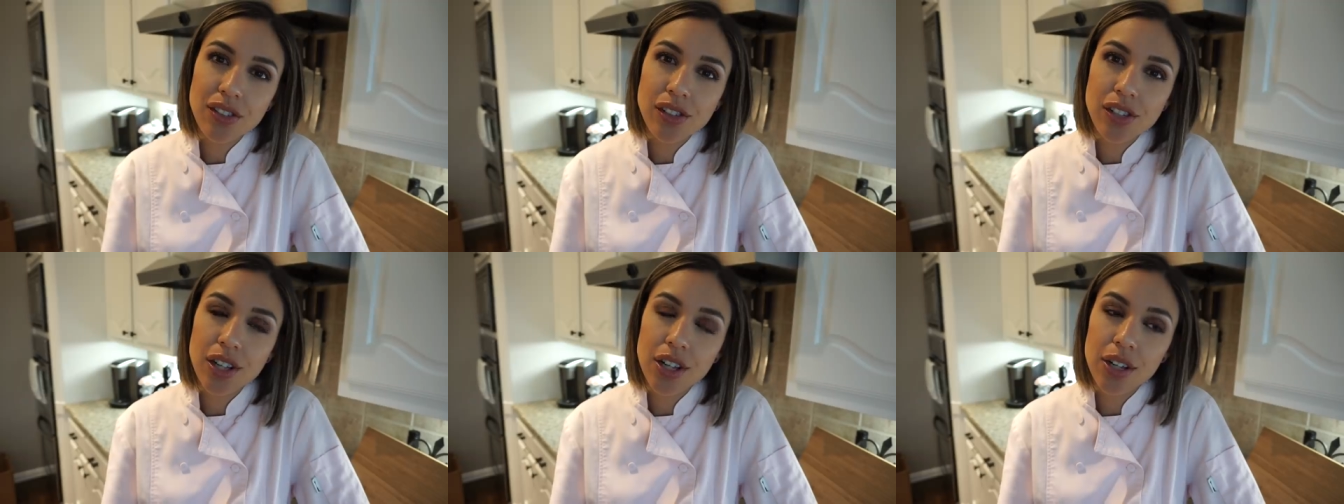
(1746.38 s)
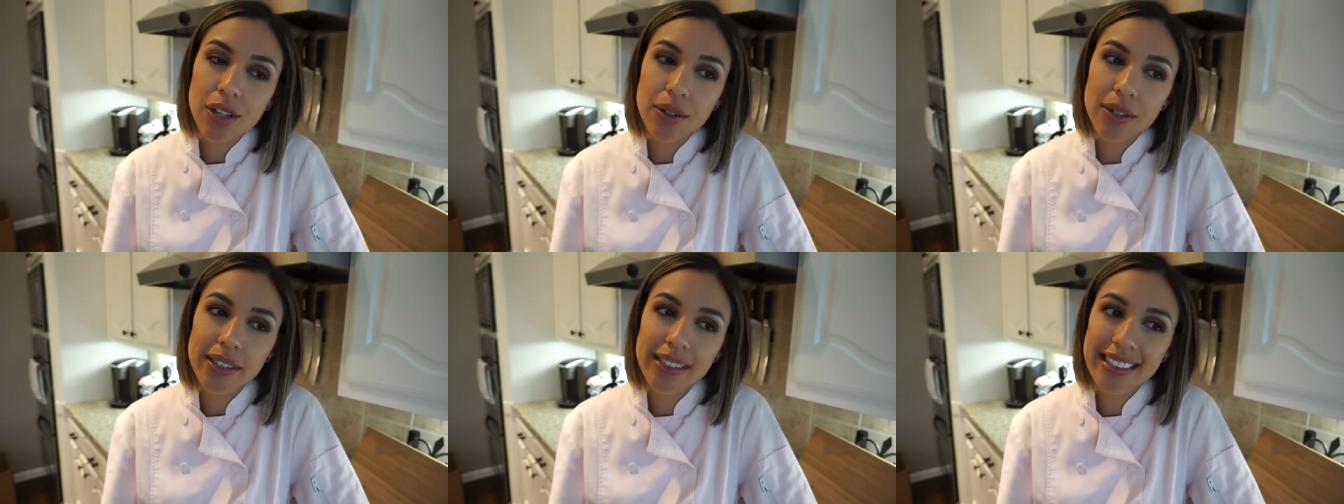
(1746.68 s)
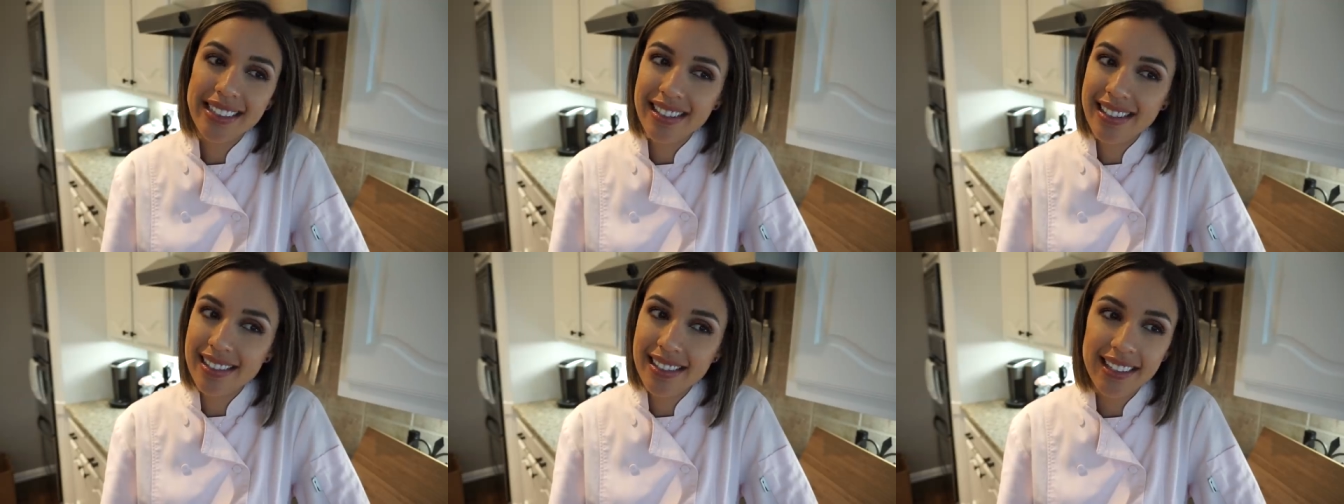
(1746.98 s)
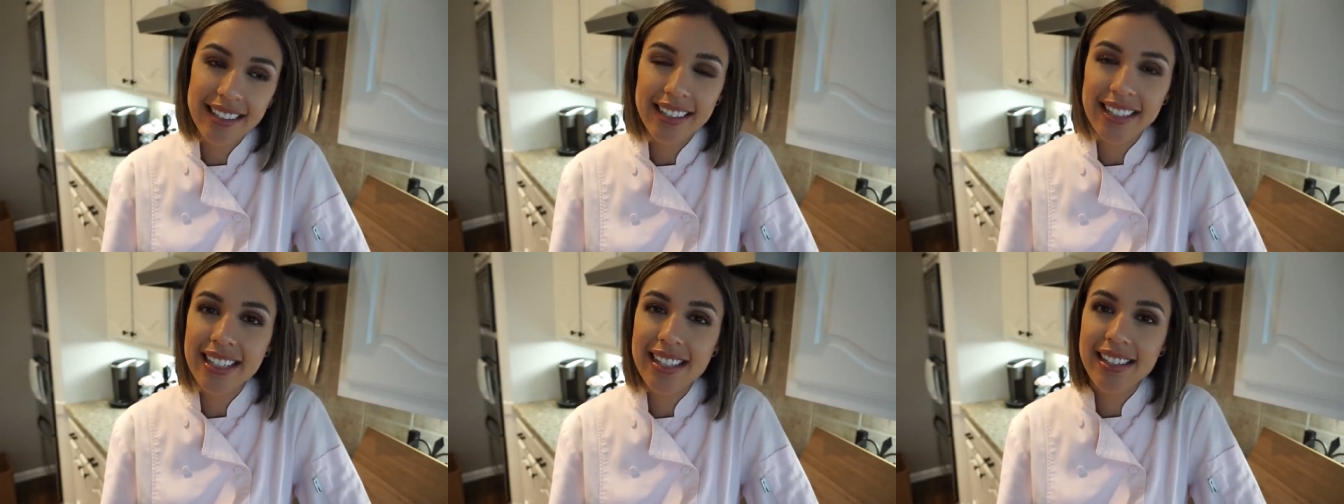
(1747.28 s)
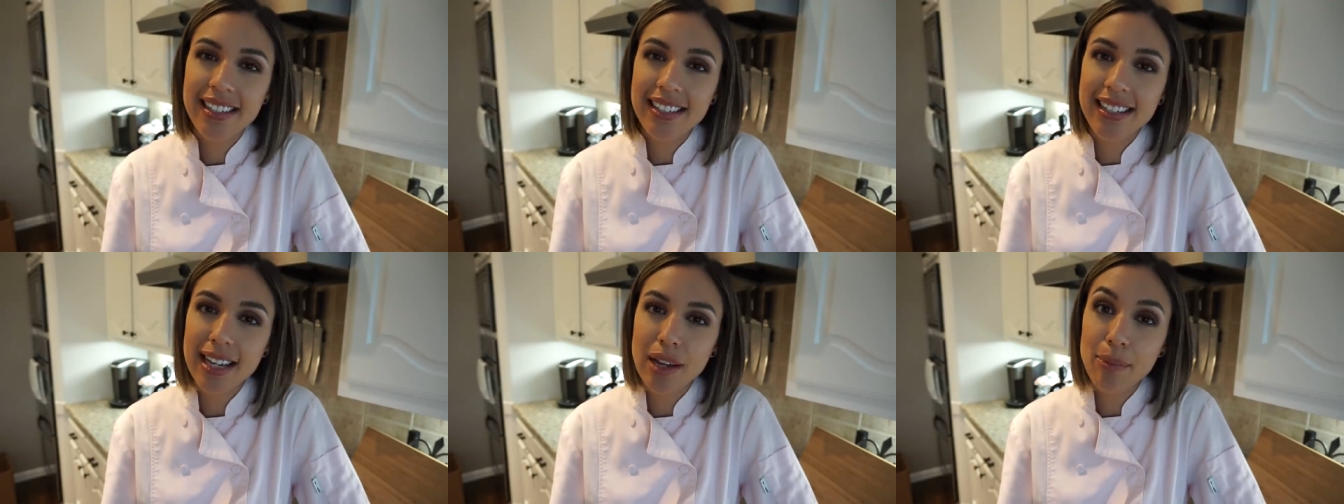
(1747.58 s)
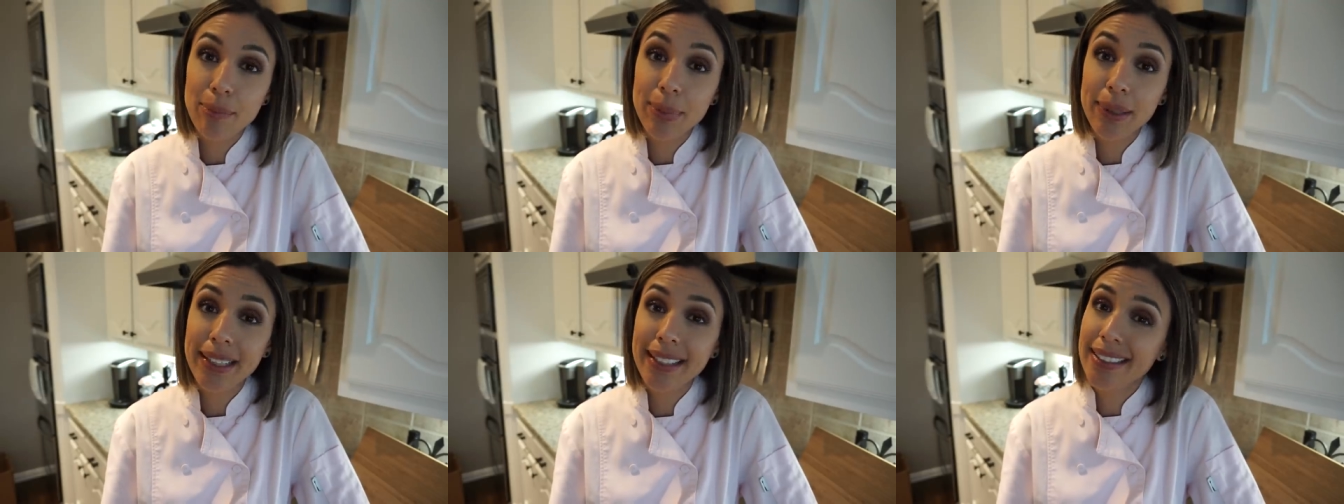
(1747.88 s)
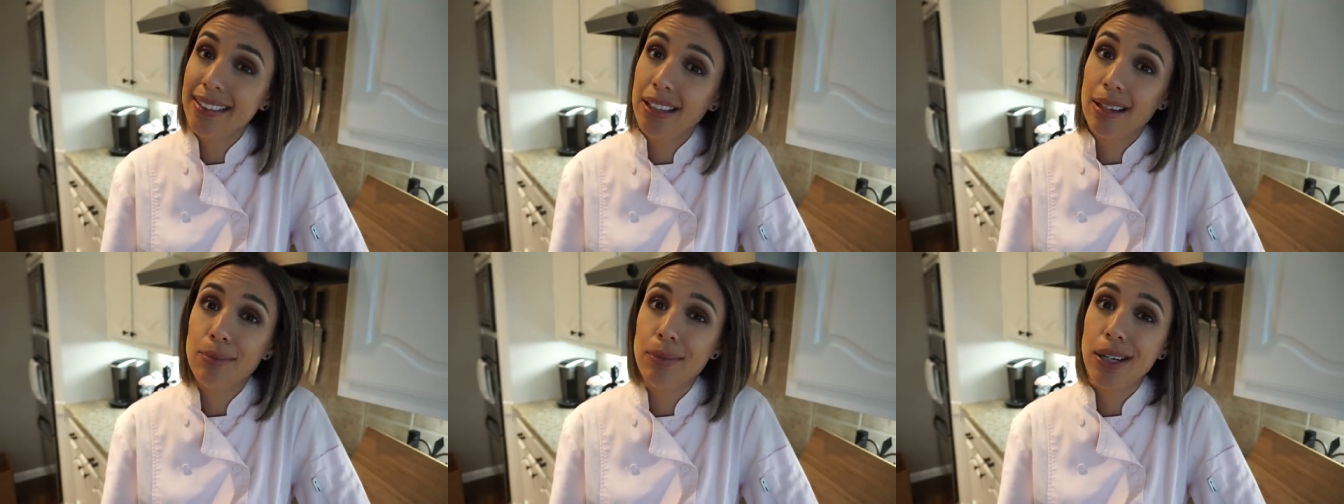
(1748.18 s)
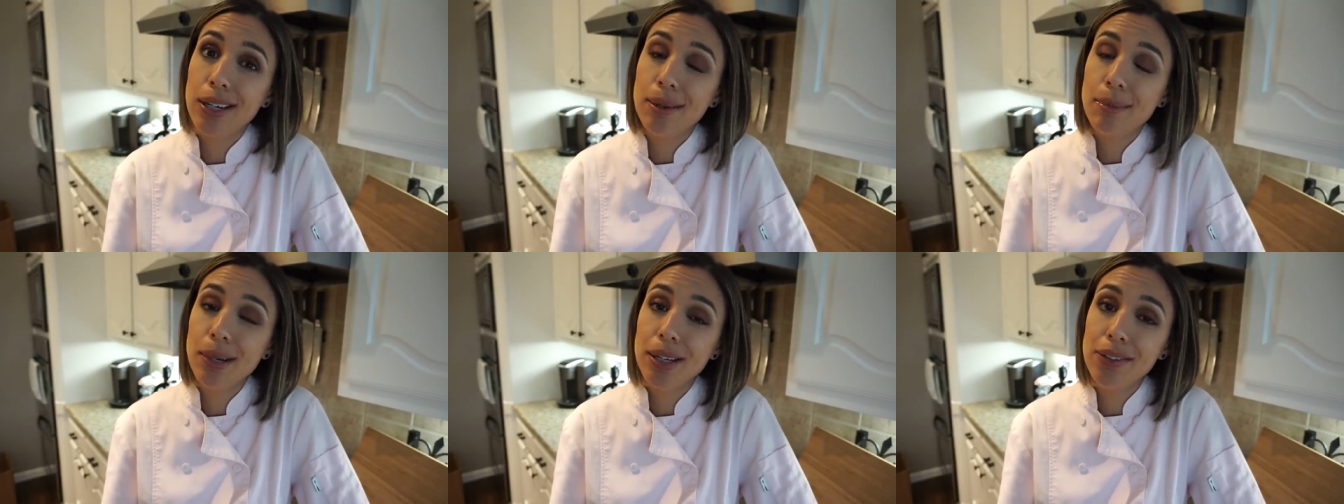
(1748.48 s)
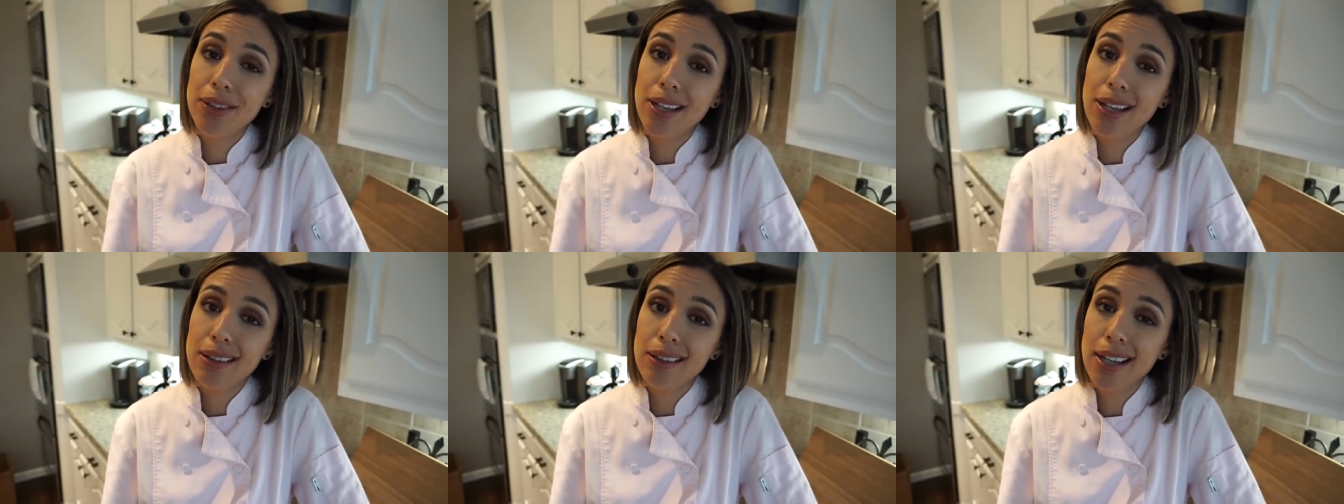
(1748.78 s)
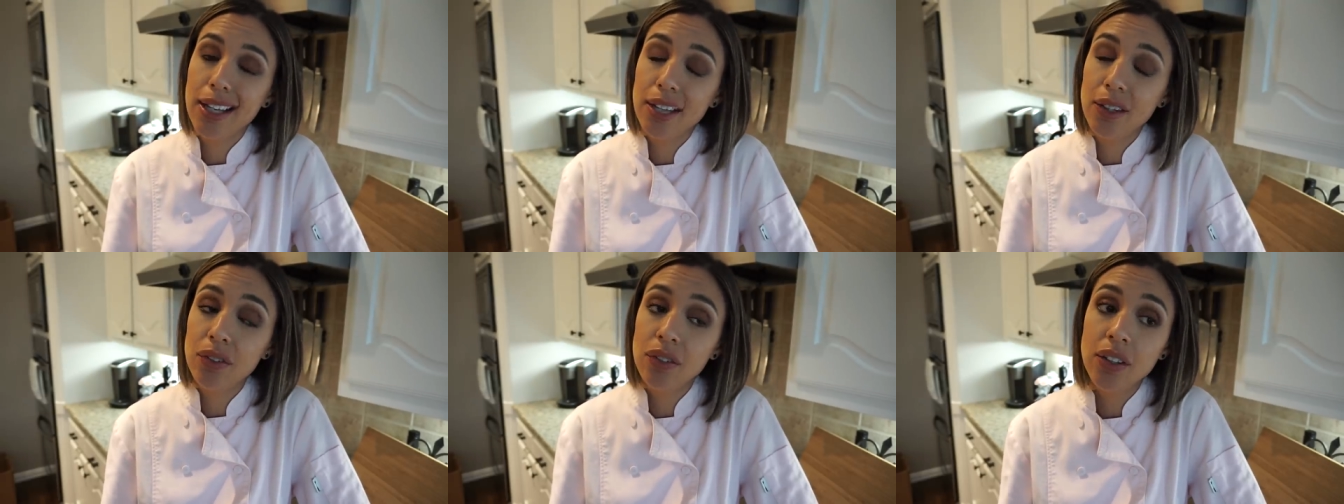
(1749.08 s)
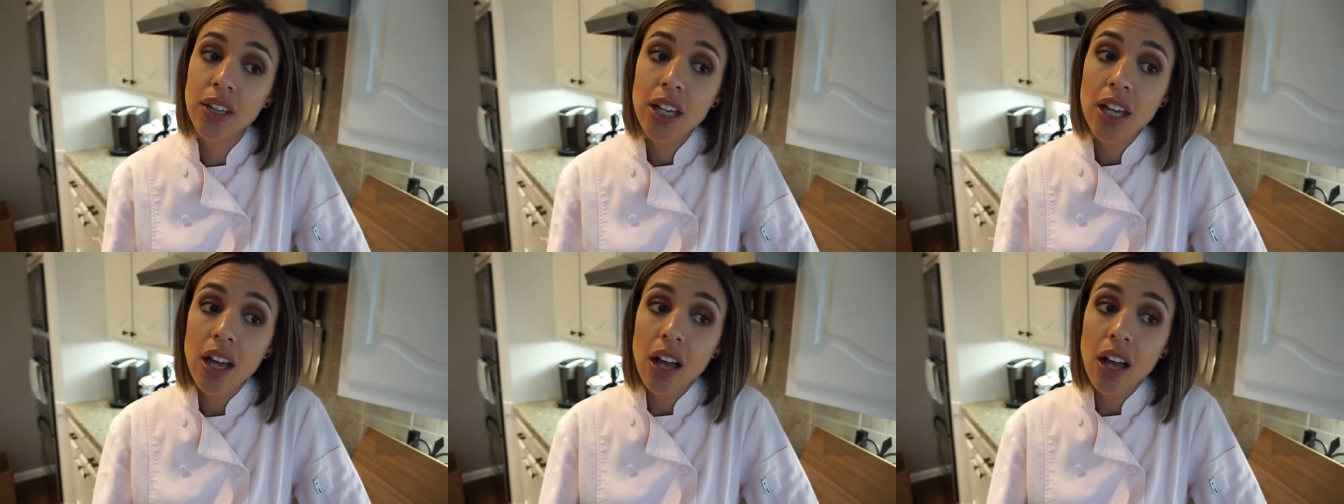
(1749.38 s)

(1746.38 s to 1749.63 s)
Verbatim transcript: So unless it's in an easy template, I'm not about that life.